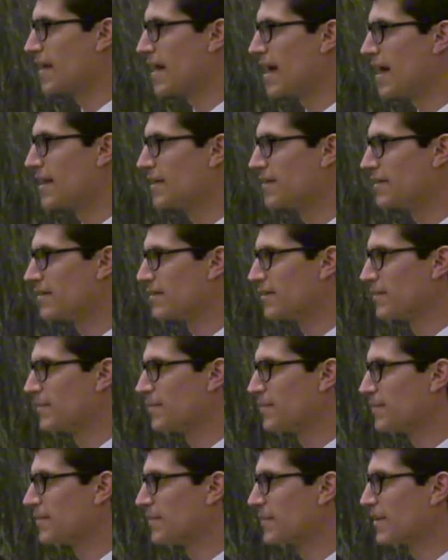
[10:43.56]

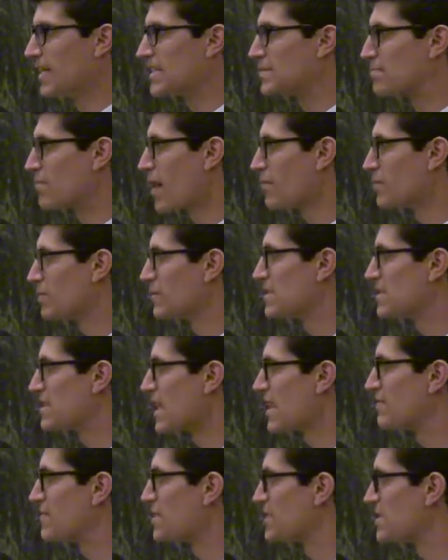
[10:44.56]
And it's probably
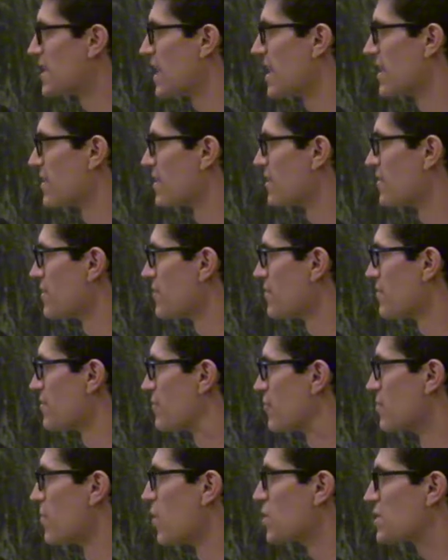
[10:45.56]
safe to say that
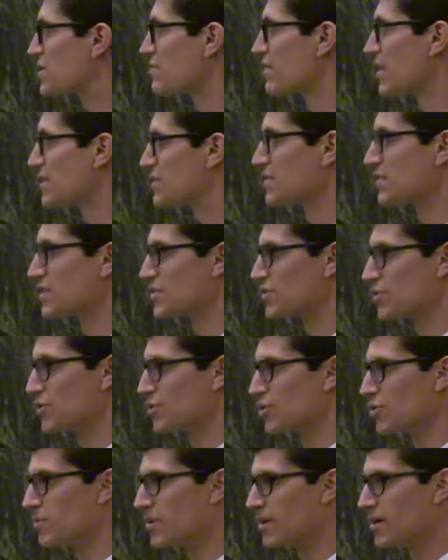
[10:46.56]
for most of us in this
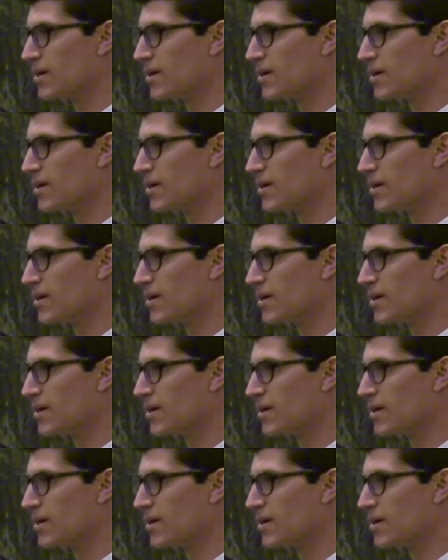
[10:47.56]
room,